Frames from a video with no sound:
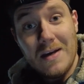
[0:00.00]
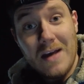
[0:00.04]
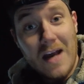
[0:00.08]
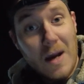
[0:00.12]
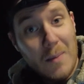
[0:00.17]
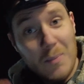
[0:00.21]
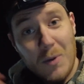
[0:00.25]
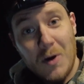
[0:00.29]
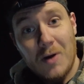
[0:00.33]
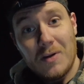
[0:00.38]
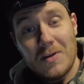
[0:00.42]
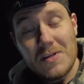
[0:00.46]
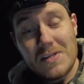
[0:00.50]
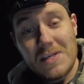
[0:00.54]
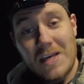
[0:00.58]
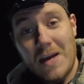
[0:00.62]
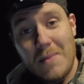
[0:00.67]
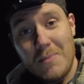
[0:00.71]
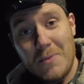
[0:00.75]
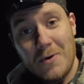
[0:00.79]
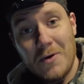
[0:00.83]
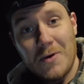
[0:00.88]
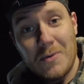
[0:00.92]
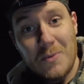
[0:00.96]
I bought this
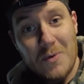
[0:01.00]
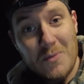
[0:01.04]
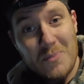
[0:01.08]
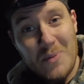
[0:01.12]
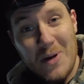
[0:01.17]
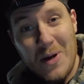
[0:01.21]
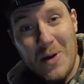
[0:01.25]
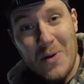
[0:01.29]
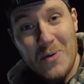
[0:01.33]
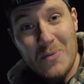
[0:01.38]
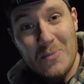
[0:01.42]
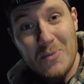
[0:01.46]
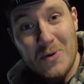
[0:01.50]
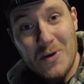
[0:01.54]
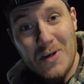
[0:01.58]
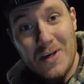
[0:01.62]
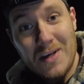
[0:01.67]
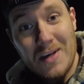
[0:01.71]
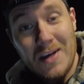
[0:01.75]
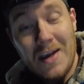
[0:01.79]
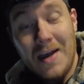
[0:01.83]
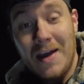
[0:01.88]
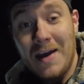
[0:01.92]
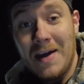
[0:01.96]
camera with my own
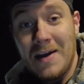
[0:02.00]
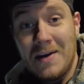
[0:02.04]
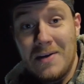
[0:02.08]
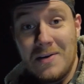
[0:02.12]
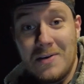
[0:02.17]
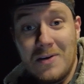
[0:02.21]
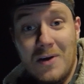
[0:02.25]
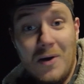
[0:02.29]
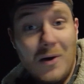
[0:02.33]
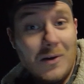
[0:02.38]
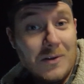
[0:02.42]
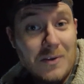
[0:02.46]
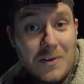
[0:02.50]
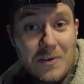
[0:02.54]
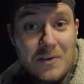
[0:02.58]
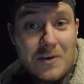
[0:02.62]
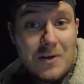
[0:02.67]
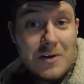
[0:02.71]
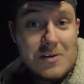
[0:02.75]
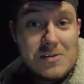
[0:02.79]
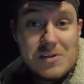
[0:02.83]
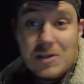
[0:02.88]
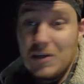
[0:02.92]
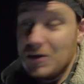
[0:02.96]
money and all the
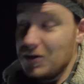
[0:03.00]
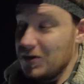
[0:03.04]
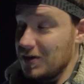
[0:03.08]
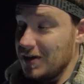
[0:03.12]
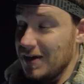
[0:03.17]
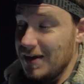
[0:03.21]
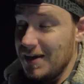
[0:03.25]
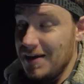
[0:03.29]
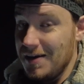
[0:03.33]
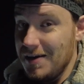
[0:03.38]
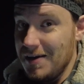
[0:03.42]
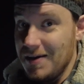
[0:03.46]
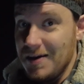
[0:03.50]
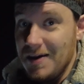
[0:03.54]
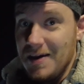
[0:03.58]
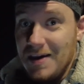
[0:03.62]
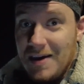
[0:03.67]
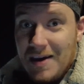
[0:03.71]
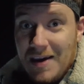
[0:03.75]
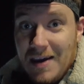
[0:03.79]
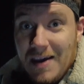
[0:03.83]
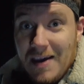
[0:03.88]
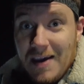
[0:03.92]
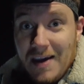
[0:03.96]
thoughts you're going to hear
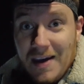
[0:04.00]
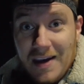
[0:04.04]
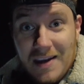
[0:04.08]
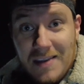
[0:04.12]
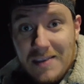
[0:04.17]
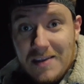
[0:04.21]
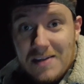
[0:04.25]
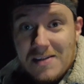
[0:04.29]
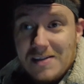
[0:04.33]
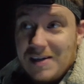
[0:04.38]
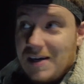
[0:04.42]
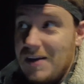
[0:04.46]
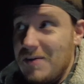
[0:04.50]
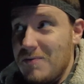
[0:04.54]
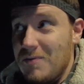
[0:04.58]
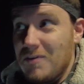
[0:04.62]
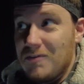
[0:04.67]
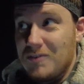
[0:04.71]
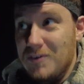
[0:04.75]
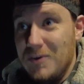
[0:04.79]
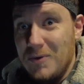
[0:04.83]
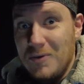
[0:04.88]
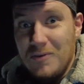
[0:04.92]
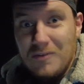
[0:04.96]
in this kind of
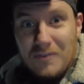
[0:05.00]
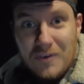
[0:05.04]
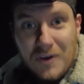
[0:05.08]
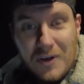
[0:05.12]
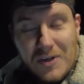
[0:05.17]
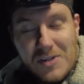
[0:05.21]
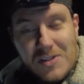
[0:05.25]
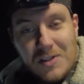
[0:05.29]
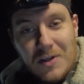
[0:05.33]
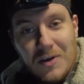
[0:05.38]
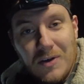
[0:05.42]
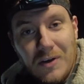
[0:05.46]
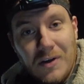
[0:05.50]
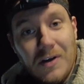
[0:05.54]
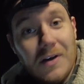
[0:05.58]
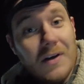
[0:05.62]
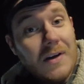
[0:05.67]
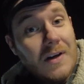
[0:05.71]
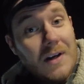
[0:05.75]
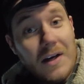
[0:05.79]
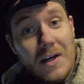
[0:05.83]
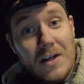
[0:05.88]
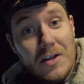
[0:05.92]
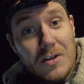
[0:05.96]
review first look
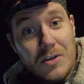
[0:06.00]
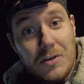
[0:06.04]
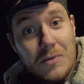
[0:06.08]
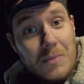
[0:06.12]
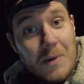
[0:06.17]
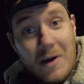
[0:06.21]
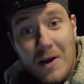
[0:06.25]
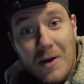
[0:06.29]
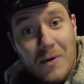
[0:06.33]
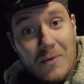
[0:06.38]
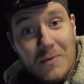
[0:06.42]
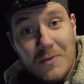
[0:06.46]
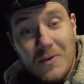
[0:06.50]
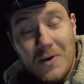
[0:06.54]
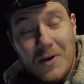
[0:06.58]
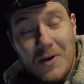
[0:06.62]
are just my own